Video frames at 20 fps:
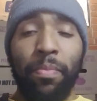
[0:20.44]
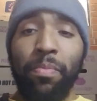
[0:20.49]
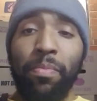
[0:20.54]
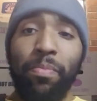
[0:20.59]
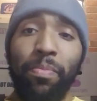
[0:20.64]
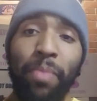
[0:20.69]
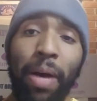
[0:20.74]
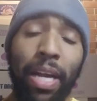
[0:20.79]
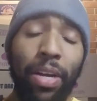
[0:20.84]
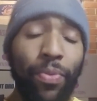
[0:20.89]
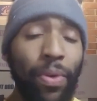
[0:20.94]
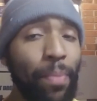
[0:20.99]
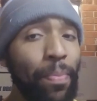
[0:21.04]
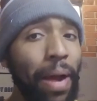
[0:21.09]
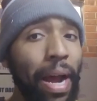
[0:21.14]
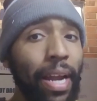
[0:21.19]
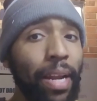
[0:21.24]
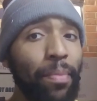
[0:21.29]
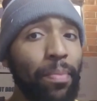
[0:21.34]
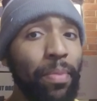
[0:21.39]
Bontorin
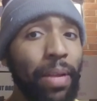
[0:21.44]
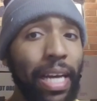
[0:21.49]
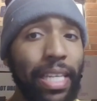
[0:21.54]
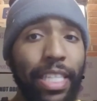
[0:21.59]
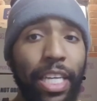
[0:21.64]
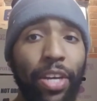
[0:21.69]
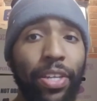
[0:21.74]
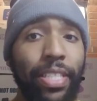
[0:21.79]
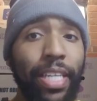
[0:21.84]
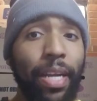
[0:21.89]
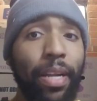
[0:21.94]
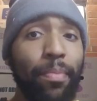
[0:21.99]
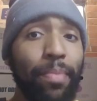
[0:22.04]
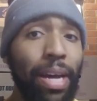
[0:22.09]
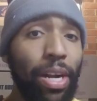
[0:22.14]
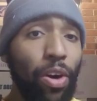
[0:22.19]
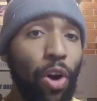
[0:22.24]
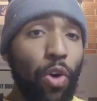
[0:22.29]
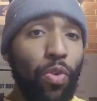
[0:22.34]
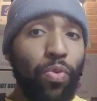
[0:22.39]
probably you could say the
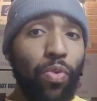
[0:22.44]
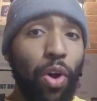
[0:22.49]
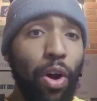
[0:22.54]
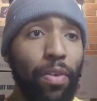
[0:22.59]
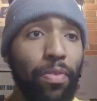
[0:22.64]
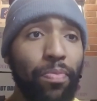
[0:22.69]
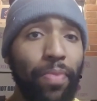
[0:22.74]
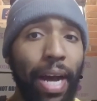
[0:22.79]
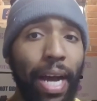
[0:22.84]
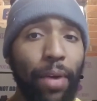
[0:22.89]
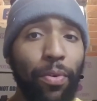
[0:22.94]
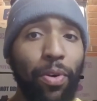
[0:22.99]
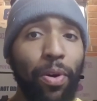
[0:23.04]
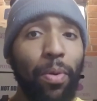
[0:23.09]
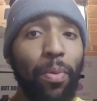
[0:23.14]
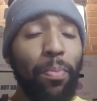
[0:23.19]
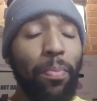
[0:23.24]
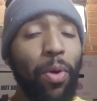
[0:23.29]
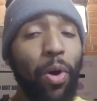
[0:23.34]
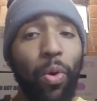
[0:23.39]
better overall fight,
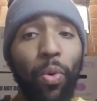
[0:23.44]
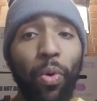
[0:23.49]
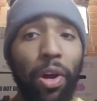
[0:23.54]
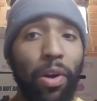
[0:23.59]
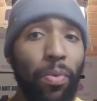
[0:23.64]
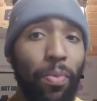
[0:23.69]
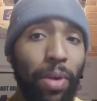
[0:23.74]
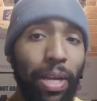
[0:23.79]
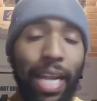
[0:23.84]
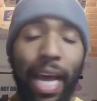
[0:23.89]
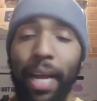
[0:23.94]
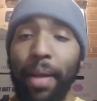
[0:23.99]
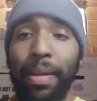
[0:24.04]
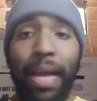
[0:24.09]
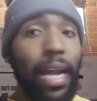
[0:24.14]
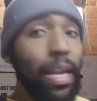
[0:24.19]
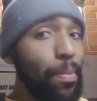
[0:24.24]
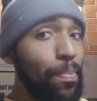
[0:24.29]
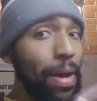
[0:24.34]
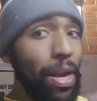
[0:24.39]

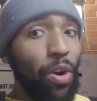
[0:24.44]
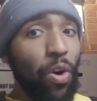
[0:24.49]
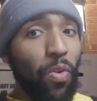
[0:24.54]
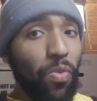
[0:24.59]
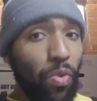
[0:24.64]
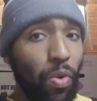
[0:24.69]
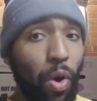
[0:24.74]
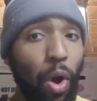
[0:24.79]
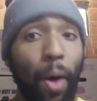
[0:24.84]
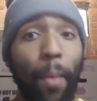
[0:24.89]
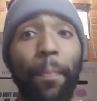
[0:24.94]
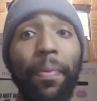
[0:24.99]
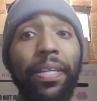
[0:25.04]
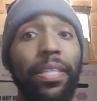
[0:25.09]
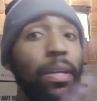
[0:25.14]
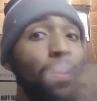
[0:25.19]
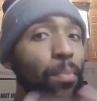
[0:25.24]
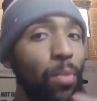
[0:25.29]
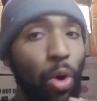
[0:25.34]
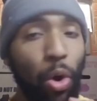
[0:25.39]
not the better overall, but
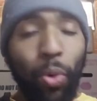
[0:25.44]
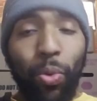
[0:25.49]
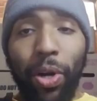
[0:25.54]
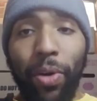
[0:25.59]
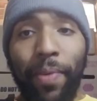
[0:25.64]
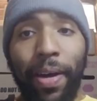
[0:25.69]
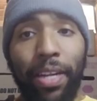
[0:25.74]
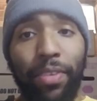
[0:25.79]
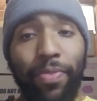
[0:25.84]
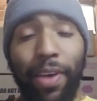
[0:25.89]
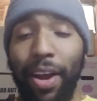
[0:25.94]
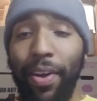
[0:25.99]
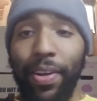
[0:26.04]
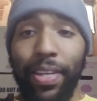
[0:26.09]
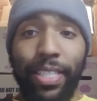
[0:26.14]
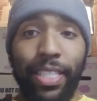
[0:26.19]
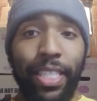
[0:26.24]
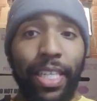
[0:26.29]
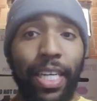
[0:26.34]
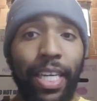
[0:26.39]
the more well-rounded fighter
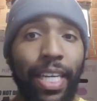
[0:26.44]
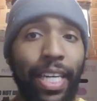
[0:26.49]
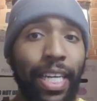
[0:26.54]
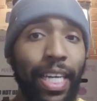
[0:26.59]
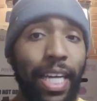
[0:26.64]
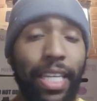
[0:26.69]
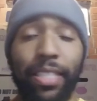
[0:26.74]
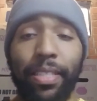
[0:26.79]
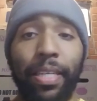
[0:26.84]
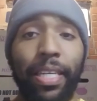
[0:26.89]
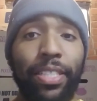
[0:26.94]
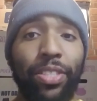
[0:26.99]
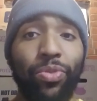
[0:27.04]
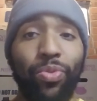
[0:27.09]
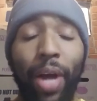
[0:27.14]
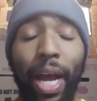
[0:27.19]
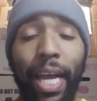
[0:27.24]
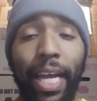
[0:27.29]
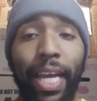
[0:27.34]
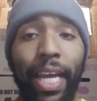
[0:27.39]
is. His
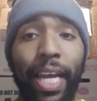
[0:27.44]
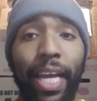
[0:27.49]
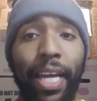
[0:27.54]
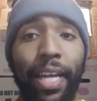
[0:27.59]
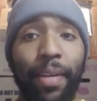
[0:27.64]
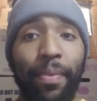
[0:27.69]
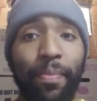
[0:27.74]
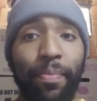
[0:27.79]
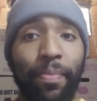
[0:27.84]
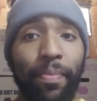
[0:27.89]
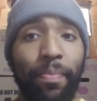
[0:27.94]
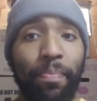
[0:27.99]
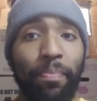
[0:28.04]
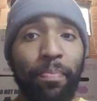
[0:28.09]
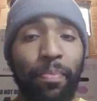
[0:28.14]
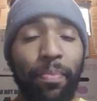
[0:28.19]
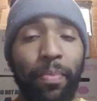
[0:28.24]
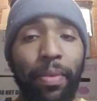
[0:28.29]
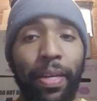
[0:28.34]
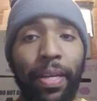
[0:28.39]
striking
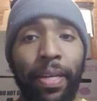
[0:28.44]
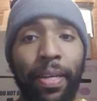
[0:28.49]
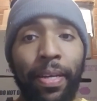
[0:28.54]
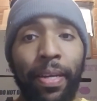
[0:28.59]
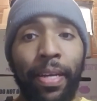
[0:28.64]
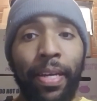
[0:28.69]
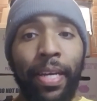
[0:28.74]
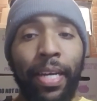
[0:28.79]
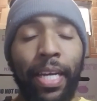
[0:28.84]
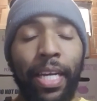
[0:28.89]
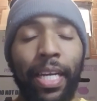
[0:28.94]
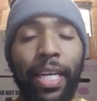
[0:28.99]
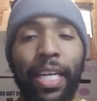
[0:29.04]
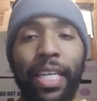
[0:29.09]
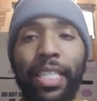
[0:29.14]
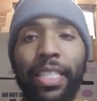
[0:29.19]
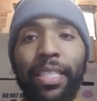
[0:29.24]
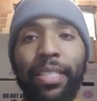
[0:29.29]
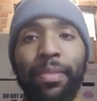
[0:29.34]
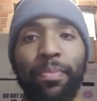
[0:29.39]

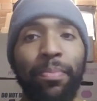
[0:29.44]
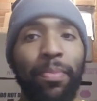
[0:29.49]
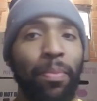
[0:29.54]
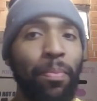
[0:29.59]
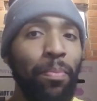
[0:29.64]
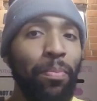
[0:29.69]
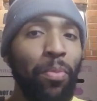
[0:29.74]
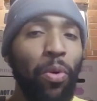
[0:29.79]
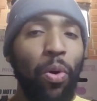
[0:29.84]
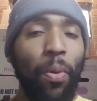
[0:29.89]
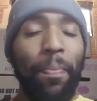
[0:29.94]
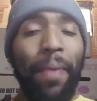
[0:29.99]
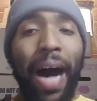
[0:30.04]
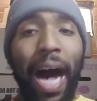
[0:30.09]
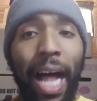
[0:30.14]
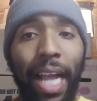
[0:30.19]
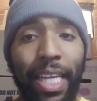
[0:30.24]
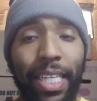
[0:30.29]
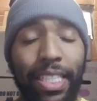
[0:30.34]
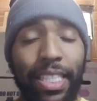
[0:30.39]
is more
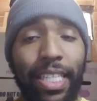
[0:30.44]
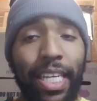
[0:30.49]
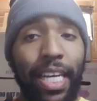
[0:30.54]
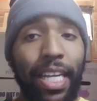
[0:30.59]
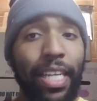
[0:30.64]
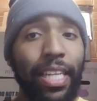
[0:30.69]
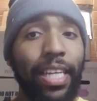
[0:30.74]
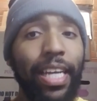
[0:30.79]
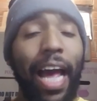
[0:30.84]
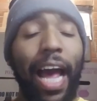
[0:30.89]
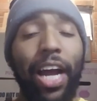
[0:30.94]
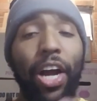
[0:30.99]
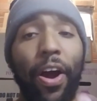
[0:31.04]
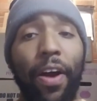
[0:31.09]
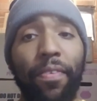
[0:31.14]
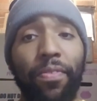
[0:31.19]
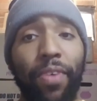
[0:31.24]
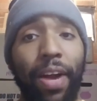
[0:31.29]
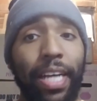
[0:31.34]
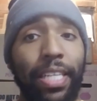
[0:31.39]
polished than Kai
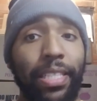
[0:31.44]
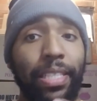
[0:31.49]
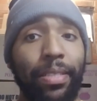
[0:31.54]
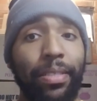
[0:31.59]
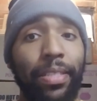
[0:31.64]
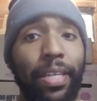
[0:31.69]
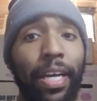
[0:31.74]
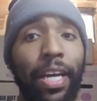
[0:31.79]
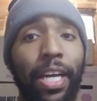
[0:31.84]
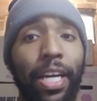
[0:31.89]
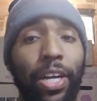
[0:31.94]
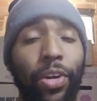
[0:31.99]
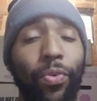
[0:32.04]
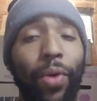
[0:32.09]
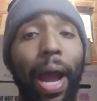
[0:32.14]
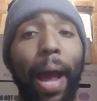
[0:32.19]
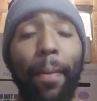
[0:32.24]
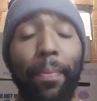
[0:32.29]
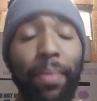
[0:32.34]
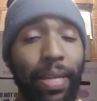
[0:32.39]
Car France
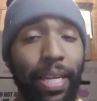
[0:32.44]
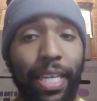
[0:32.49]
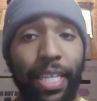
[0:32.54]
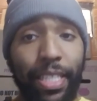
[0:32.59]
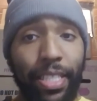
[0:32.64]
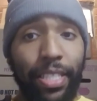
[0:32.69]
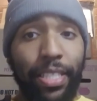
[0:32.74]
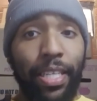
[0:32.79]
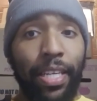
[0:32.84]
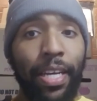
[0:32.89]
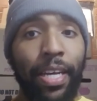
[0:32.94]
grappling is.